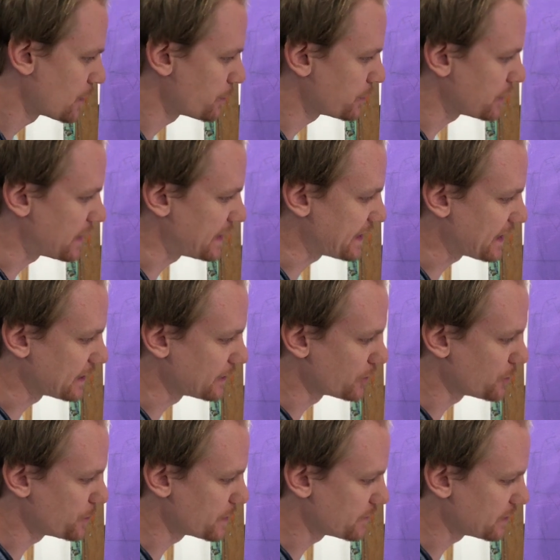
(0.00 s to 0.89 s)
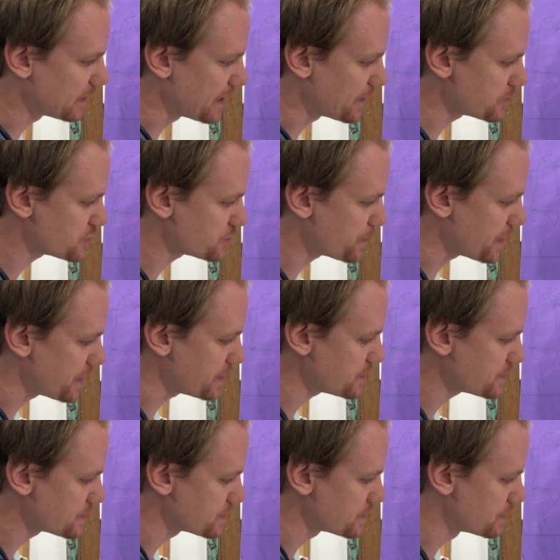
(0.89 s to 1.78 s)
planning out a little bit of a lighter
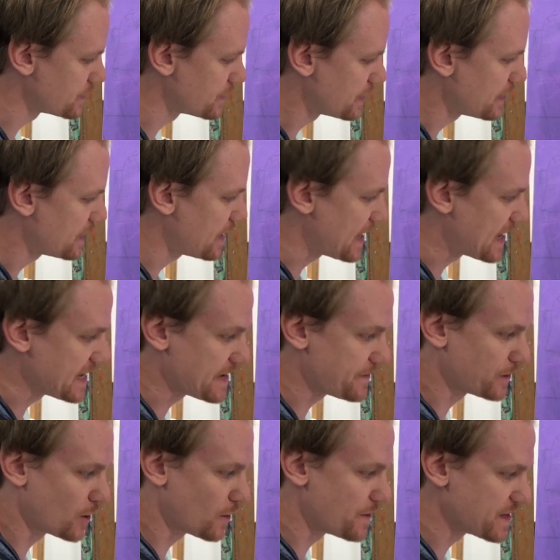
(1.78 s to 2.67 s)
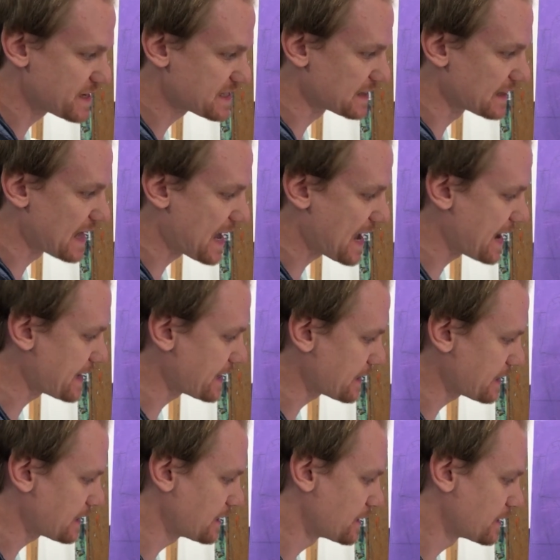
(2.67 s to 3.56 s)
space, and even though this
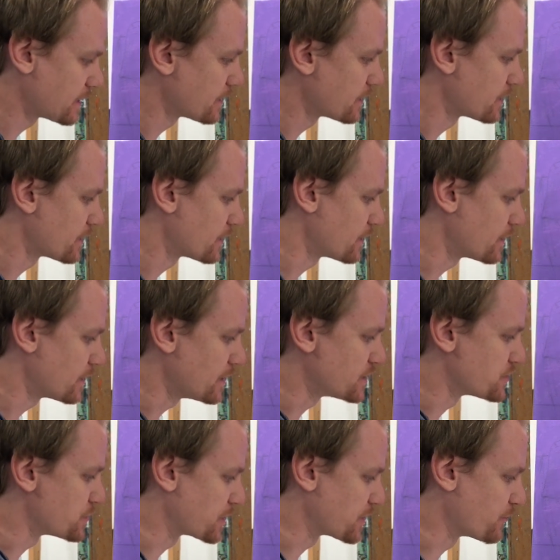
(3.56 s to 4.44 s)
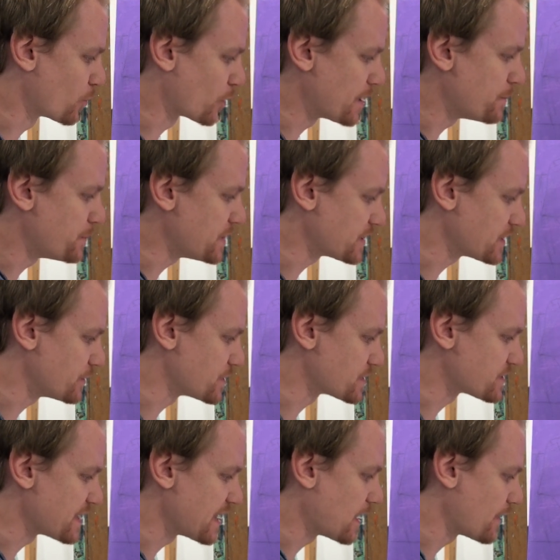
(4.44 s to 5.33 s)
line is sort of more
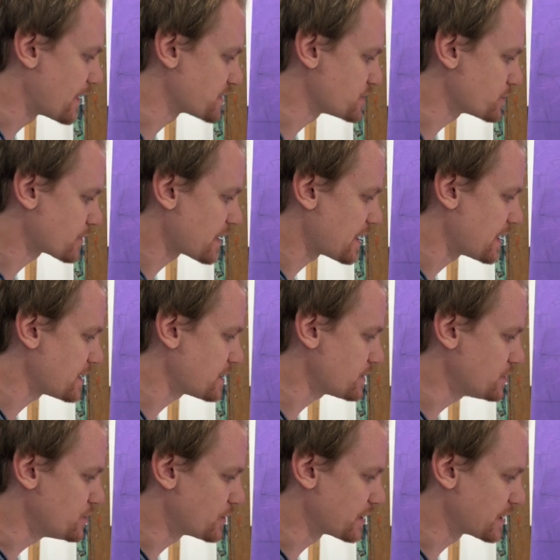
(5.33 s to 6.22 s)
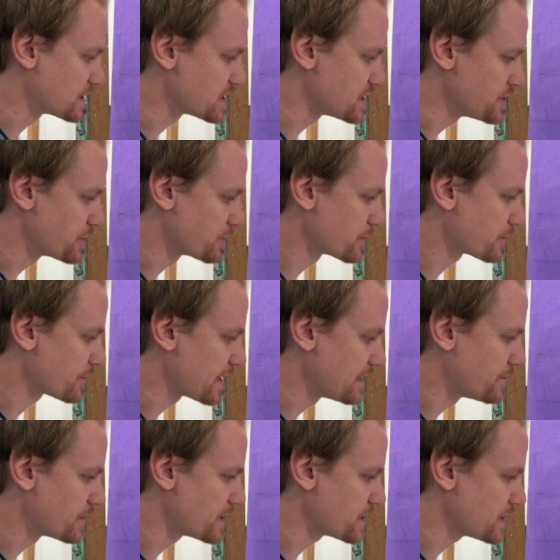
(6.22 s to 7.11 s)
ambiguous now, that's okay. You can continue to
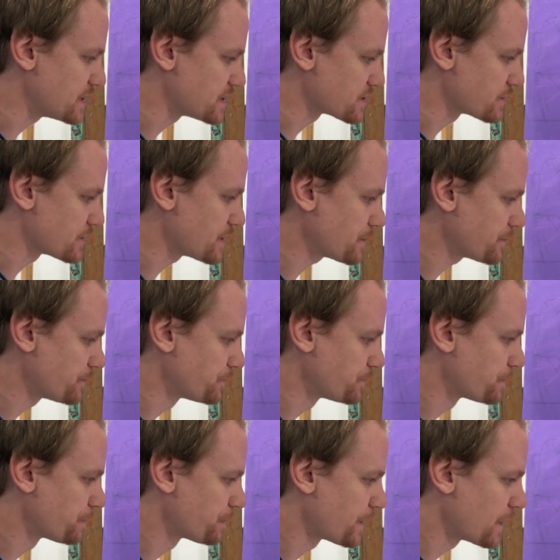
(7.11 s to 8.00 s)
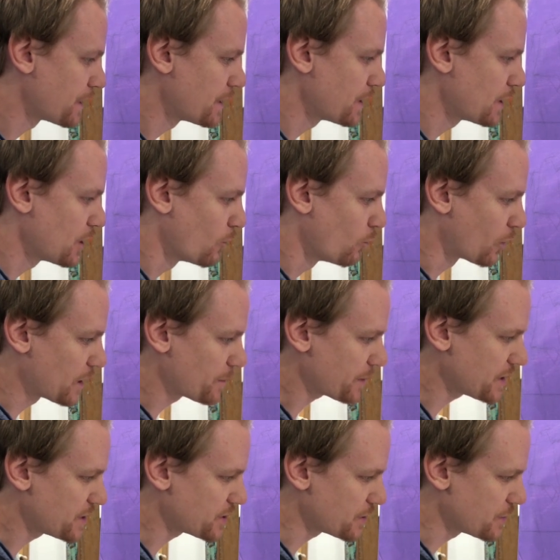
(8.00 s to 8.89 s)
refine very easily. What I'm
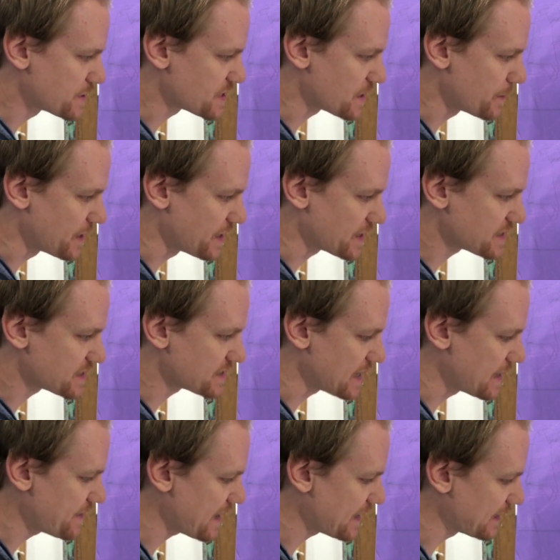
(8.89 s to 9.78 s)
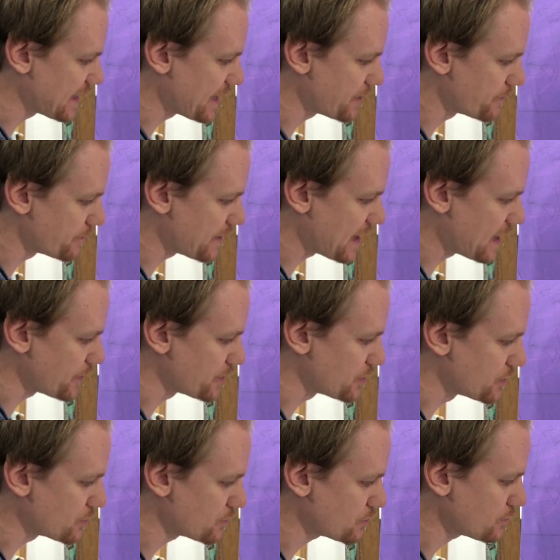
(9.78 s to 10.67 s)
going to do is I'm going to extend that lighter
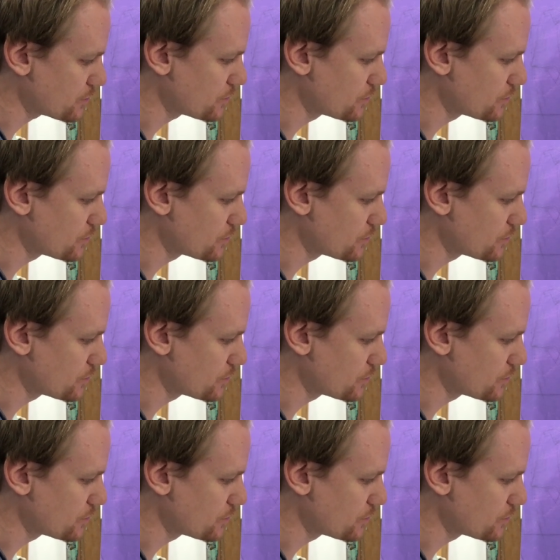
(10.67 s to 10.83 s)
value,